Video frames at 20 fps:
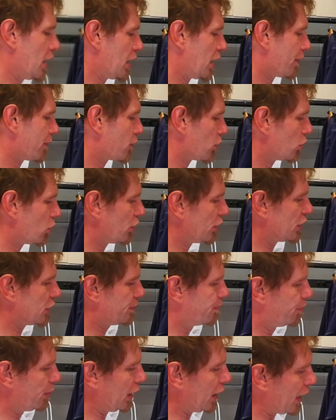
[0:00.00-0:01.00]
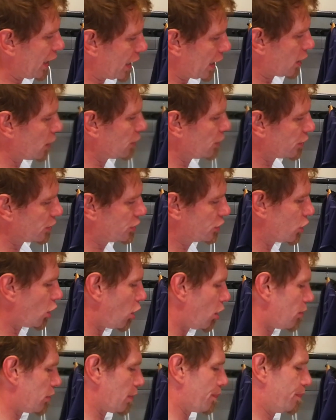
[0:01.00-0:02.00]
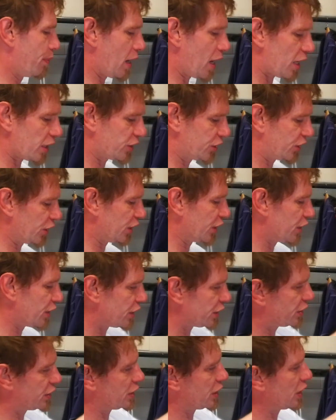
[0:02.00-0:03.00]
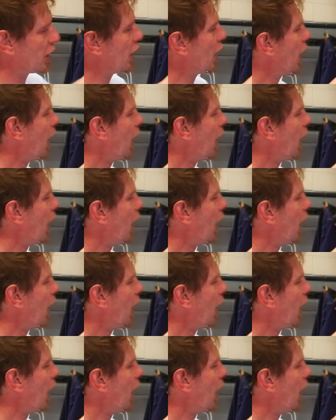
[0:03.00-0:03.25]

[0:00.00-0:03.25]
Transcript: They've got all this bling on the top, the patches.